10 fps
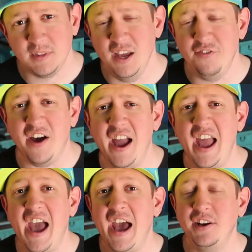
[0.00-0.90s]
If I
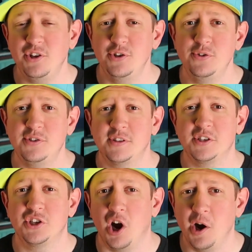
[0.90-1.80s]
had used the
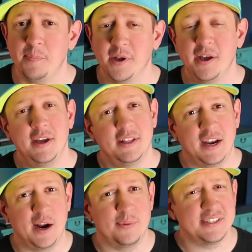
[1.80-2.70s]
tarp
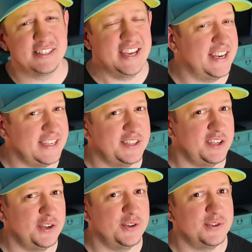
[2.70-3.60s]
that I was intending to
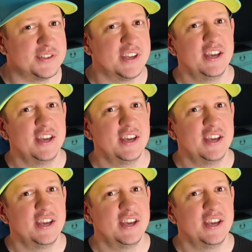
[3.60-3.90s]
use,